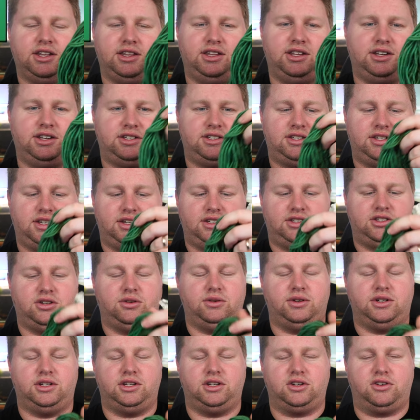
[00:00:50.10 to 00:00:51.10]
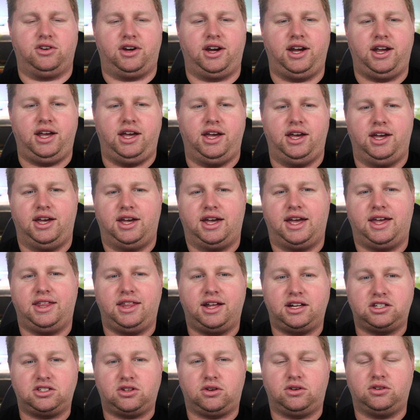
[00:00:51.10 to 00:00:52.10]
this to a degree and
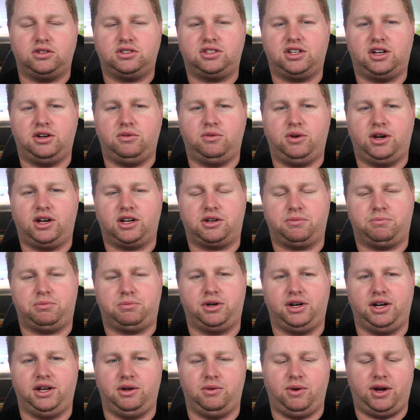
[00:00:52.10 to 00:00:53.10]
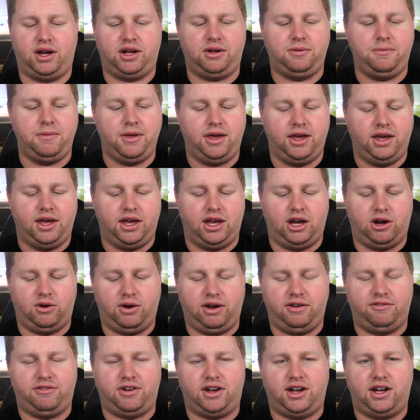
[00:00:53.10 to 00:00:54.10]
that's also worked pretty well.
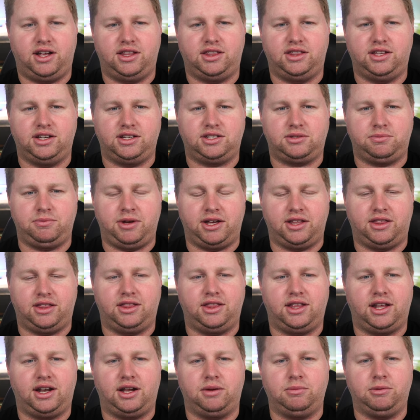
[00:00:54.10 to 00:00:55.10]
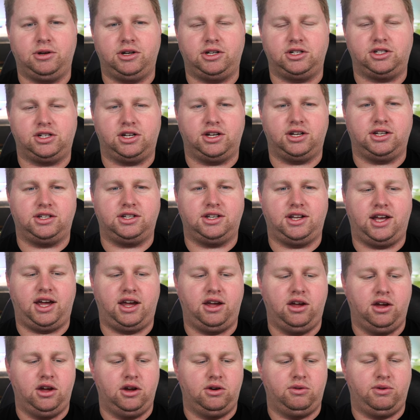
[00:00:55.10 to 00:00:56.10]
However, this method that I'm going to show you today
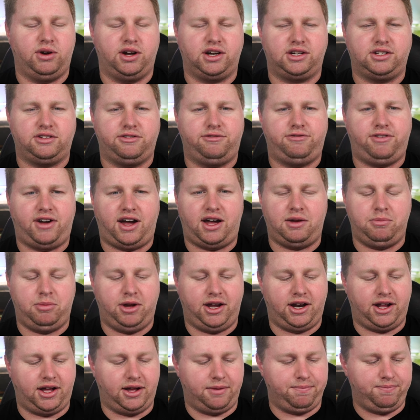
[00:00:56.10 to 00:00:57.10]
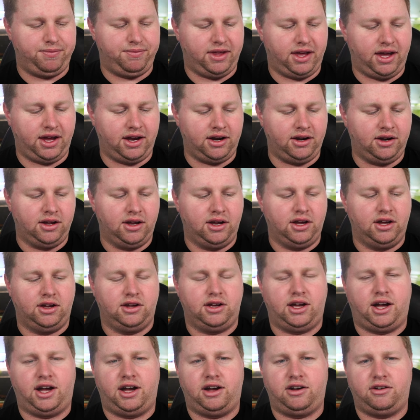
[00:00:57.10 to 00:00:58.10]
works far better. And
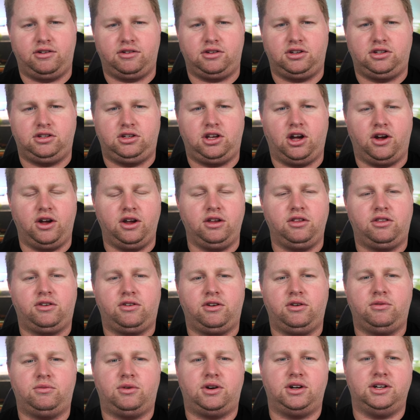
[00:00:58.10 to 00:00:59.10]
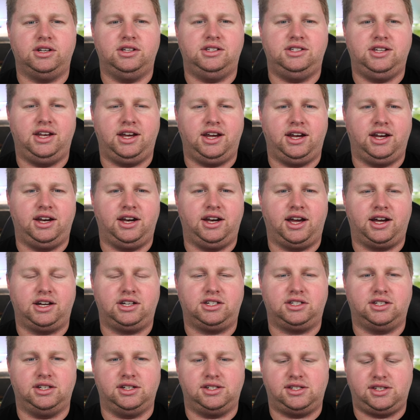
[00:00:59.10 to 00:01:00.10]
uh, going through what Dean
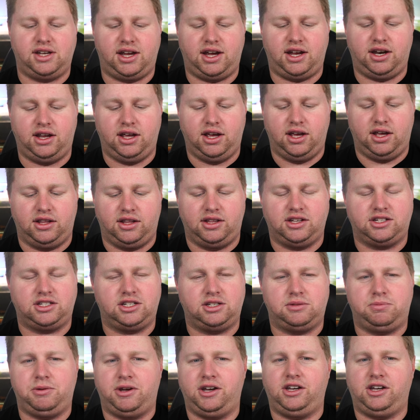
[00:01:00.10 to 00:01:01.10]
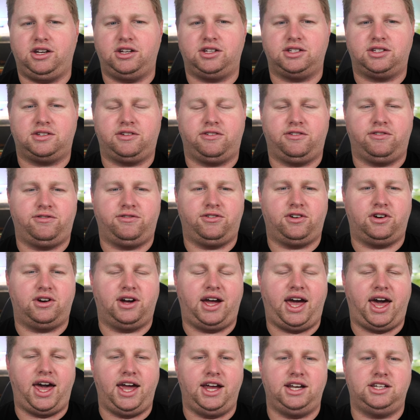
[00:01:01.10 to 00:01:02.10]
actually said, this has been used for
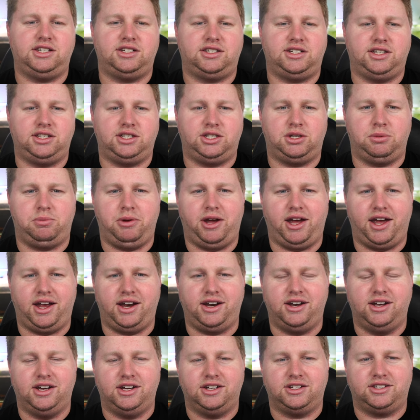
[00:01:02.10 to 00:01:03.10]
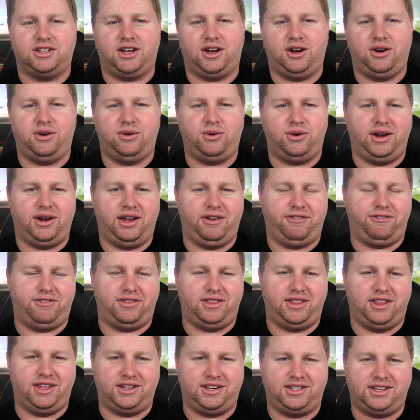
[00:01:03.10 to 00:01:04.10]
ages in Japan. So if
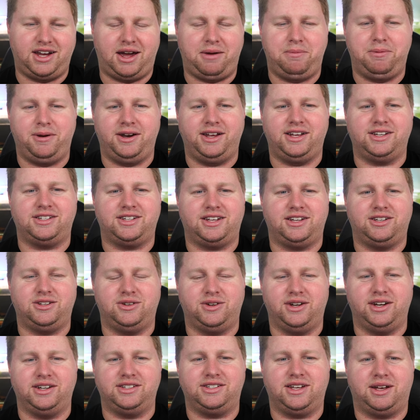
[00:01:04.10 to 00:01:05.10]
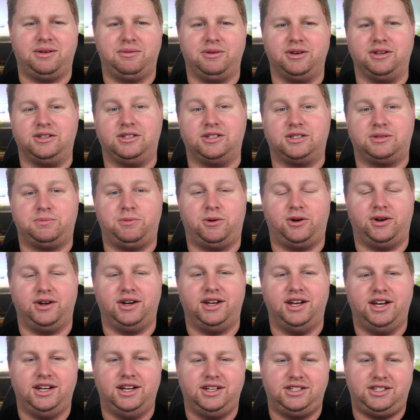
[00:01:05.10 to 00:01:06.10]
the Japanese are doing something to spawn
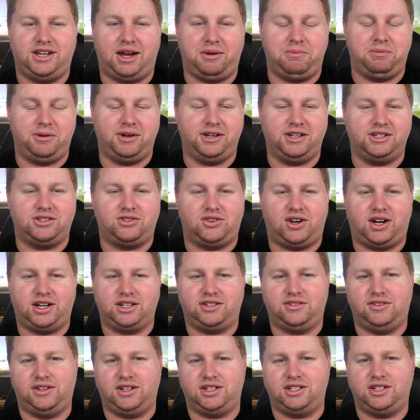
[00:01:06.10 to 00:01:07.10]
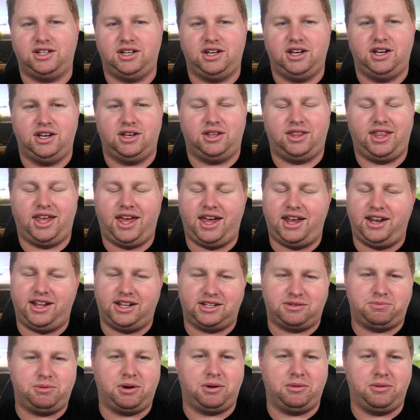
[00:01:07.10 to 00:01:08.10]
Japanese rice fish, then
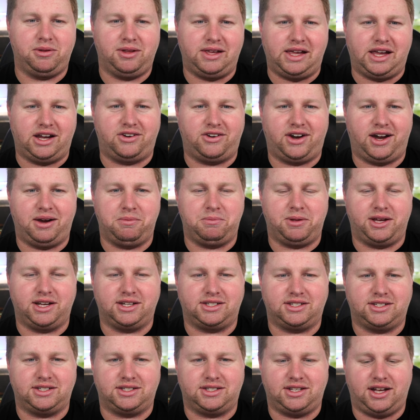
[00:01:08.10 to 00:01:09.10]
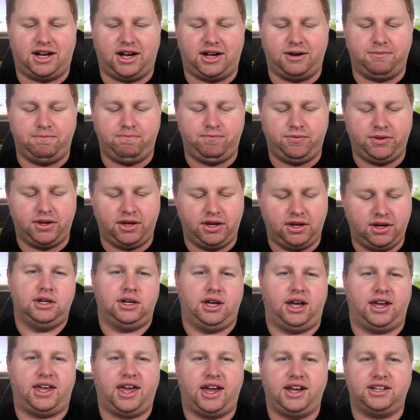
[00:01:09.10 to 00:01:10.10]
that's probably a great place to start.
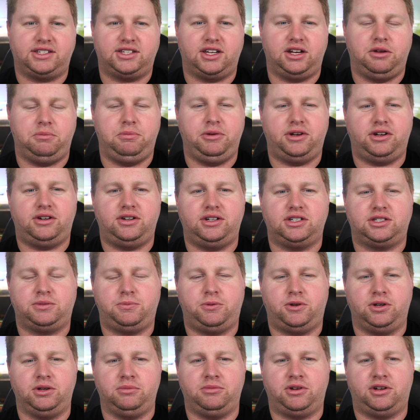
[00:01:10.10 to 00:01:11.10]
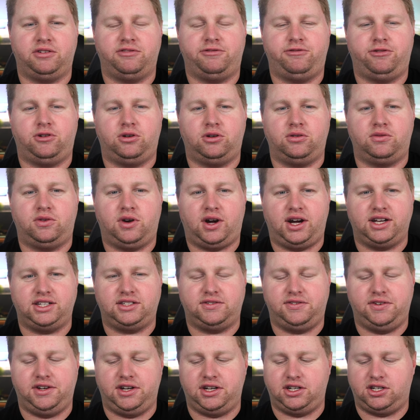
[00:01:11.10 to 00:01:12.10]
Okay, so to build a spawning mop for rice
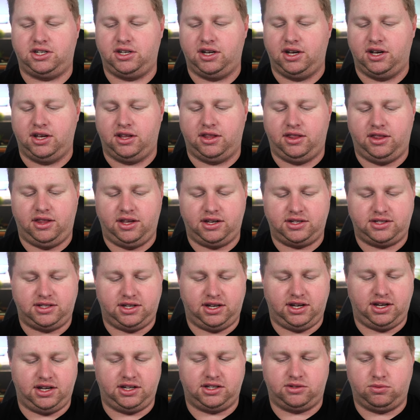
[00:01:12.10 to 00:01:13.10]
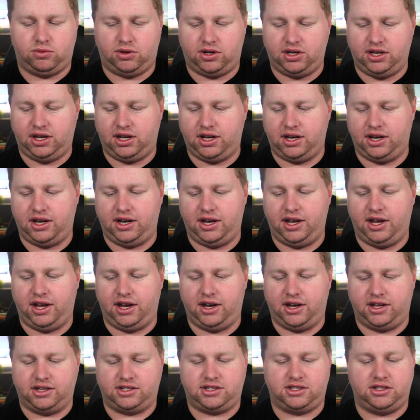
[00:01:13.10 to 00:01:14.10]
fish, this is what you're gonna
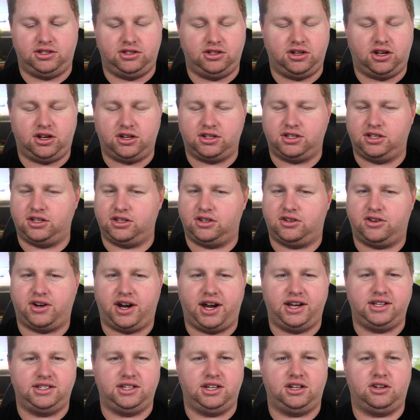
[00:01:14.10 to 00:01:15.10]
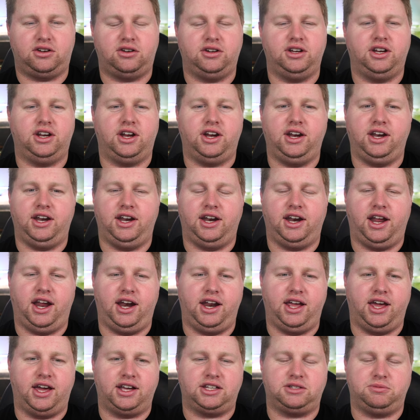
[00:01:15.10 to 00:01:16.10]
need. It's not crazy at all. You don't need
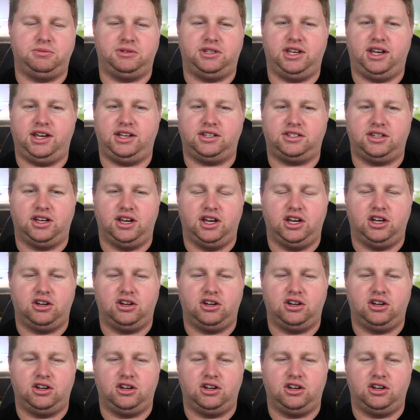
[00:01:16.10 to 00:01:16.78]
any expertise,